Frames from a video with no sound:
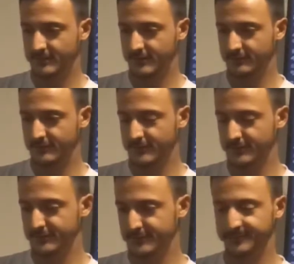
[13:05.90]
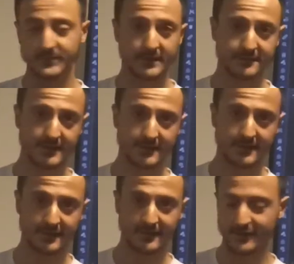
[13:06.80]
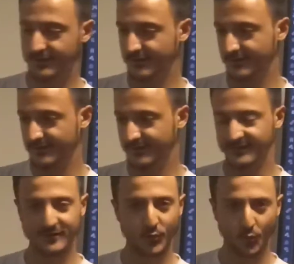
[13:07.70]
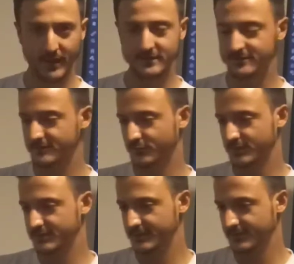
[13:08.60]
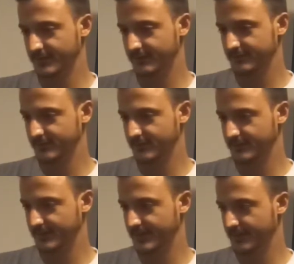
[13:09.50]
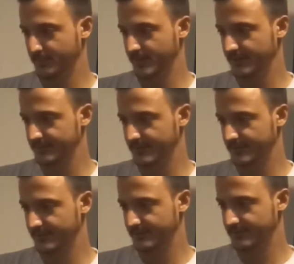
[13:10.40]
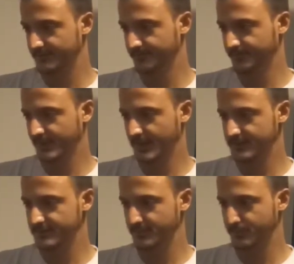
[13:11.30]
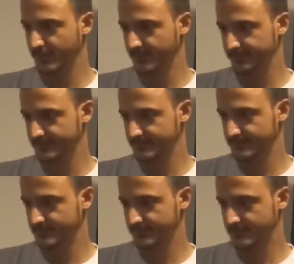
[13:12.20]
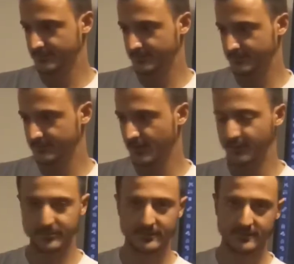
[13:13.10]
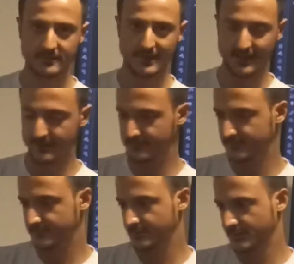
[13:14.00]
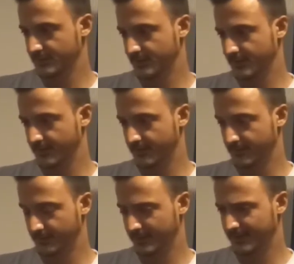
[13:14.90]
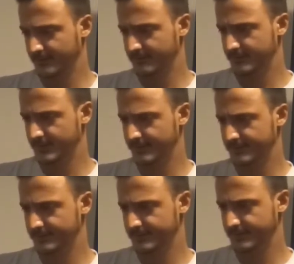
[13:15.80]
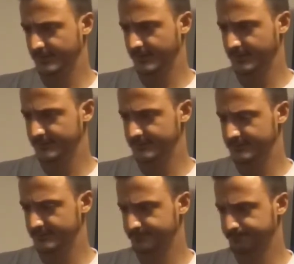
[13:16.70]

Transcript: how's it called? Ascending wedge, which it has done in the past, and it actually popped the top out. And it has